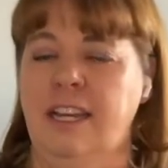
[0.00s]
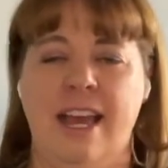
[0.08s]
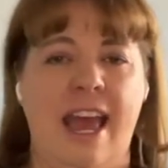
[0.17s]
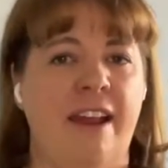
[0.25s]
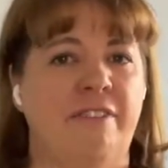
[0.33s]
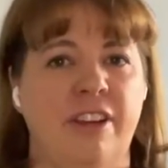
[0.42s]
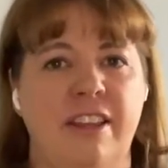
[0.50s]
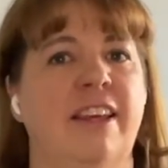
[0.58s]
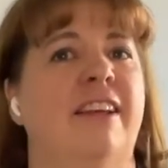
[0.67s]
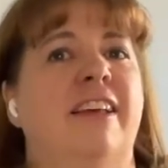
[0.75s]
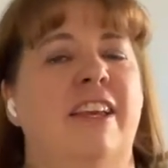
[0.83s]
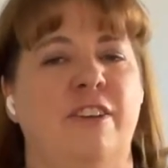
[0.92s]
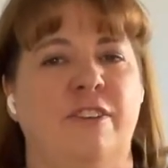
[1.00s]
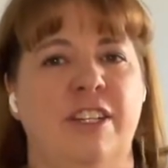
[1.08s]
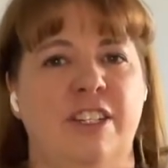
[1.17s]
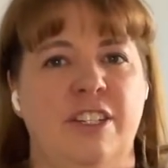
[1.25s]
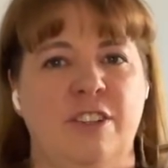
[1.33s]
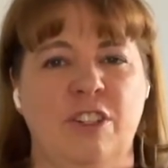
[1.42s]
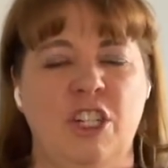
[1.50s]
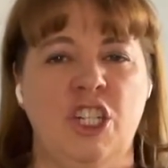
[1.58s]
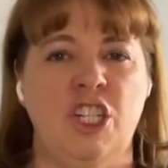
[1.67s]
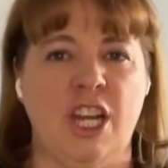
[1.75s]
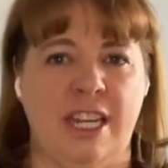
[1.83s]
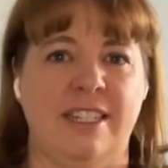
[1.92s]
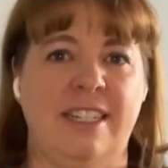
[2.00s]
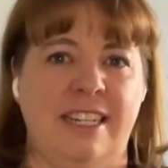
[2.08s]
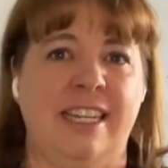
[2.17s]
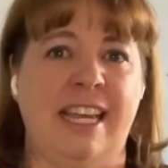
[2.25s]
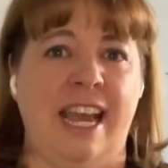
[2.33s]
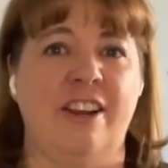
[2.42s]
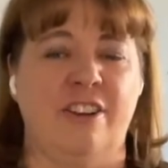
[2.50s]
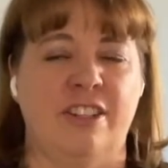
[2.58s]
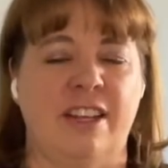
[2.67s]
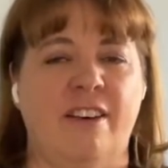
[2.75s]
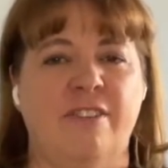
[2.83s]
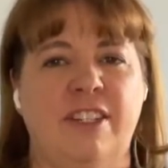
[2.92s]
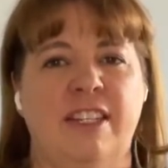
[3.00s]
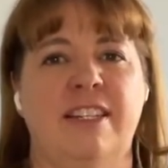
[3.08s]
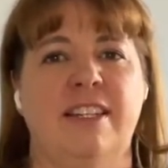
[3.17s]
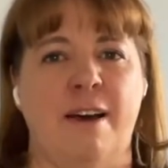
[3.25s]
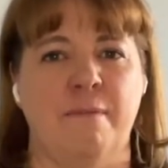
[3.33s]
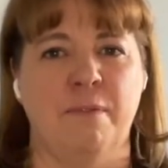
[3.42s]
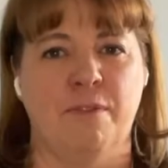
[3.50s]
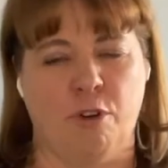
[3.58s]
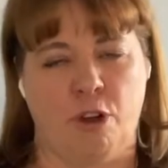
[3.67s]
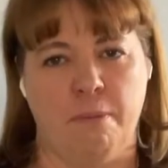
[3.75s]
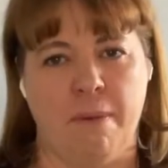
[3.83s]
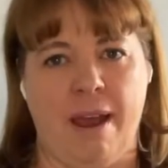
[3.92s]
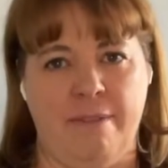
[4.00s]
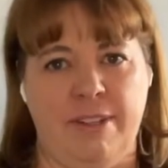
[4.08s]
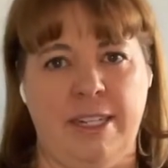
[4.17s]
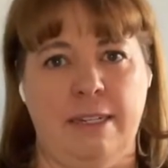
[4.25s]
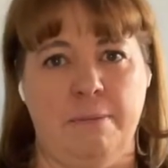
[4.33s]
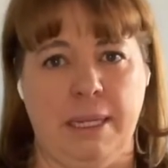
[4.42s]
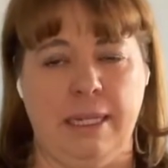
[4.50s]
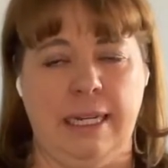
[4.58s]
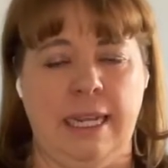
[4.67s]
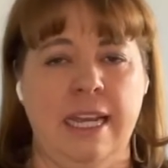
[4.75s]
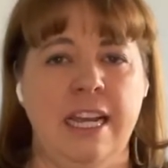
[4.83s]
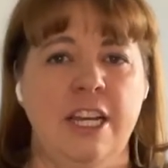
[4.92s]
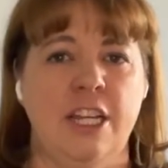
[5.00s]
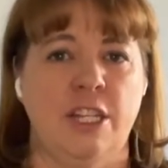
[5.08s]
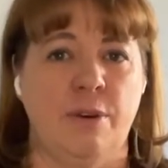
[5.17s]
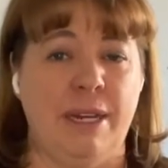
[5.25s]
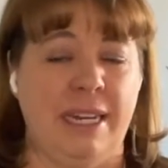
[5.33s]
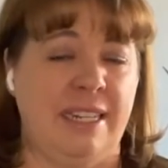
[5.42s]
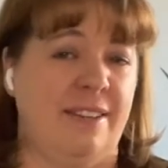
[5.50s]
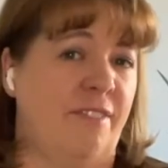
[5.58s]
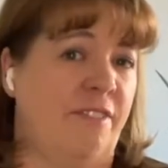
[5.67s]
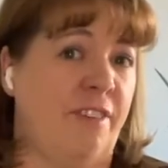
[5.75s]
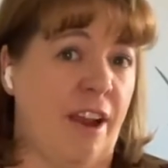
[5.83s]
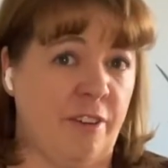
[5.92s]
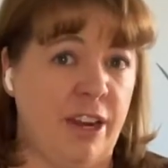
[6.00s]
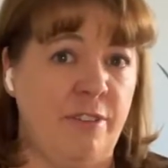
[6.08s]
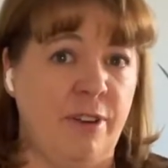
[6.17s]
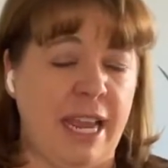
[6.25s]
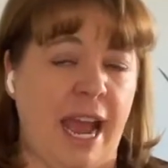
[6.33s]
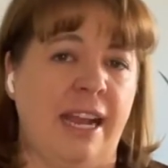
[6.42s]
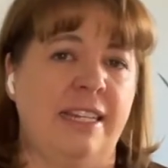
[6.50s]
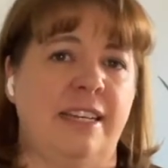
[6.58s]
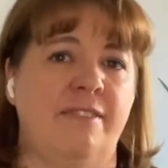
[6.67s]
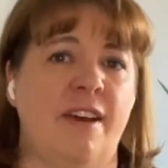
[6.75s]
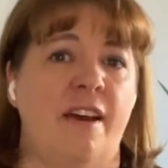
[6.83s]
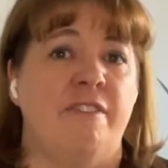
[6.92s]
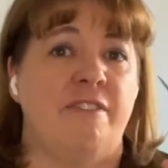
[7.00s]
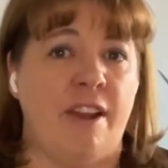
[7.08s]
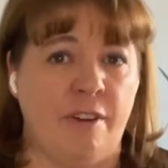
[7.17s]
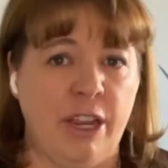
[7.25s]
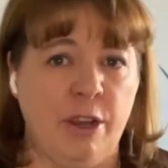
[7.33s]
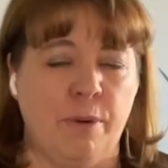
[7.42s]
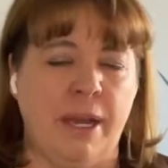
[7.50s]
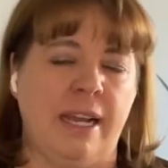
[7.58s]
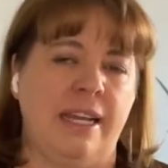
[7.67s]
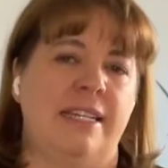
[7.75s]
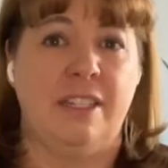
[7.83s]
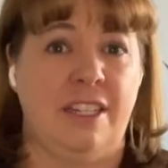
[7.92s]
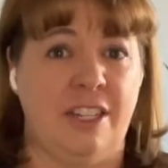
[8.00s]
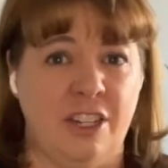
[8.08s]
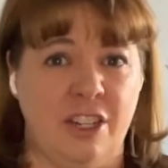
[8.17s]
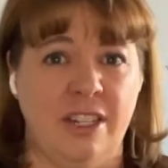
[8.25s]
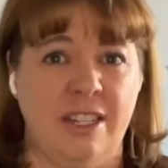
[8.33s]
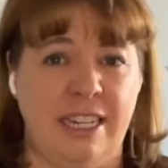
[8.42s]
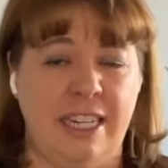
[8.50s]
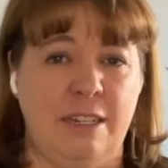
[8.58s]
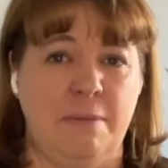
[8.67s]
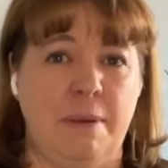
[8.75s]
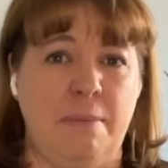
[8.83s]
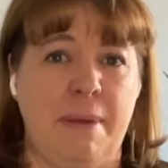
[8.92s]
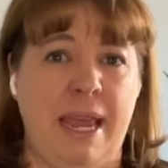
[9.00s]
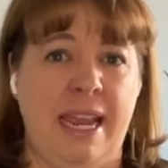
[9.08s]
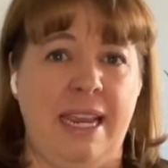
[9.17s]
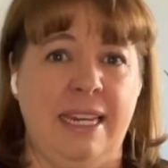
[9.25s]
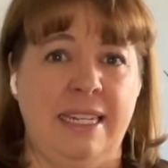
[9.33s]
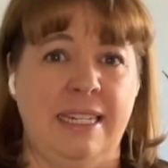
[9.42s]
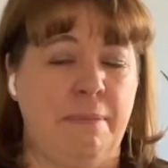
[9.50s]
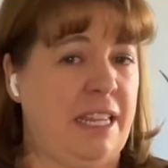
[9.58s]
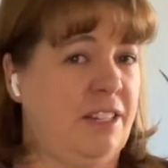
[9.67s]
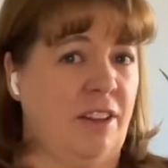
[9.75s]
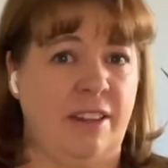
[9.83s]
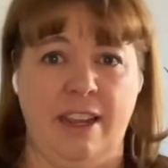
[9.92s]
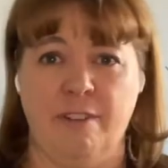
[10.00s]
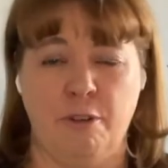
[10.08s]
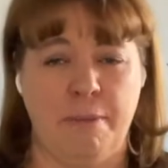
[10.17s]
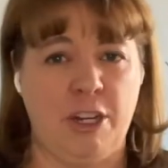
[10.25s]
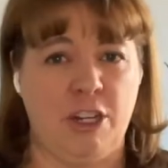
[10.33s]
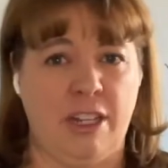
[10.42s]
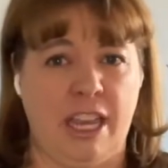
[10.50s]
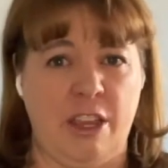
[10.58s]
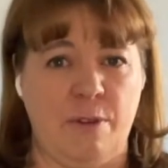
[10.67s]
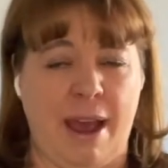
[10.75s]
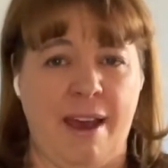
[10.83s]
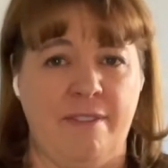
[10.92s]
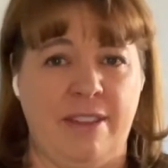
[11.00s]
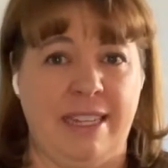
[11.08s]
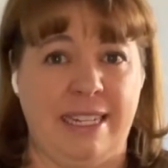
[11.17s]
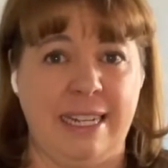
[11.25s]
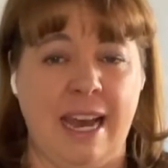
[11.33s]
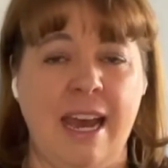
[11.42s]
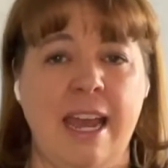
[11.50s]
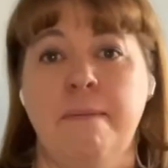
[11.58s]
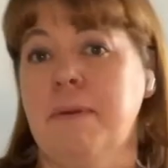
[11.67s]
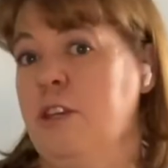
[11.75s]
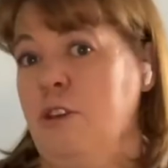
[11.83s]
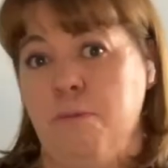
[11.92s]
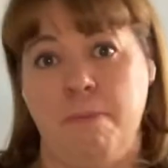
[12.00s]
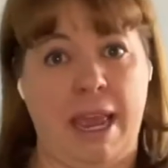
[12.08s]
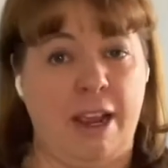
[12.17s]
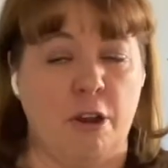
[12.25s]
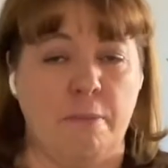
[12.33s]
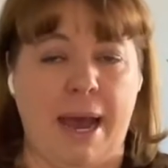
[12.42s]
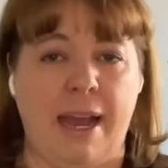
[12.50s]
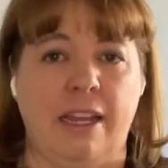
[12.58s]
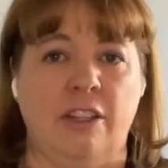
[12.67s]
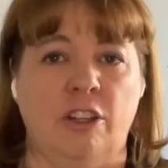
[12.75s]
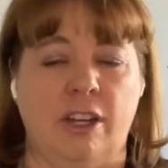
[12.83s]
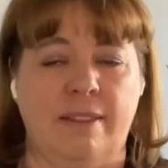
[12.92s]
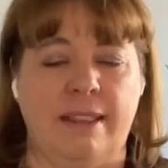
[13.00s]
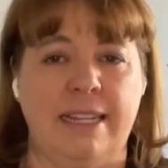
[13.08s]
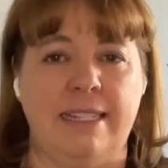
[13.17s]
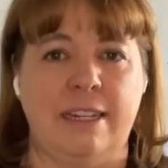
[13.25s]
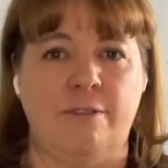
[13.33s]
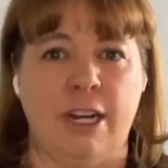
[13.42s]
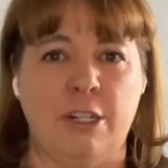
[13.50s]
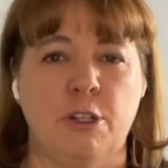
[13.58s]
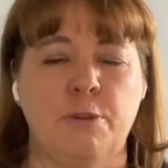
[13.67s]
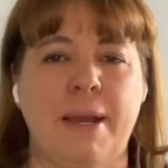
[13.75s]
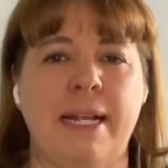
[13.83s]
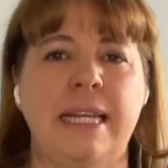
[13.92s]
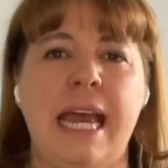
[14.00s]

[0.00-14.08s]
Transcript: everything that you can do just to get yourself to some form of stability. So it is very reactive, very quick. Decisions need to be made based on the information that you have at the time. You may go back and look at things in retrospect,